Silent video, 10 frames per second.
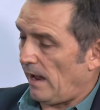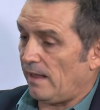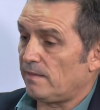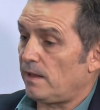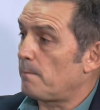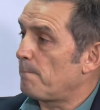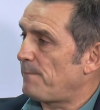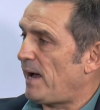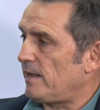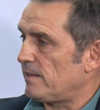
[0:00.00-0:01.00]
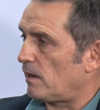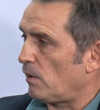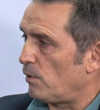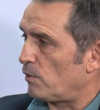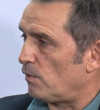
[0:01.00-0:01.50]
and then pay that
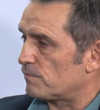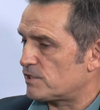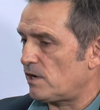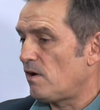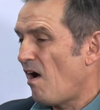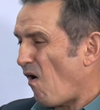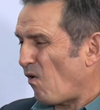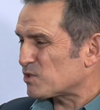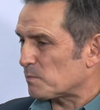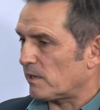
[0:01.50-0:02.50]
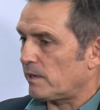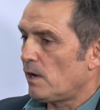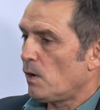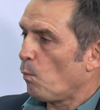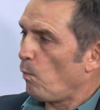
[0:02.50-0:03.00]
loan off. So ultimately,
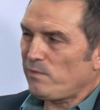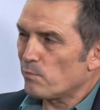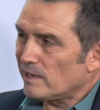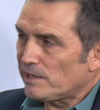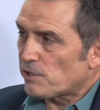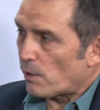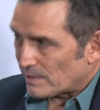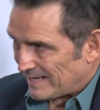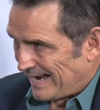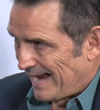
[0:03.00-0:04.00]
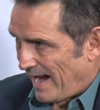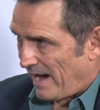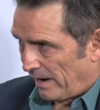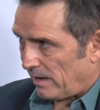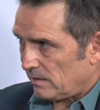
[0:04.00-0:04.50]
we really don't
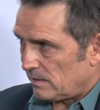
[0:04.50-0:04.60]
care.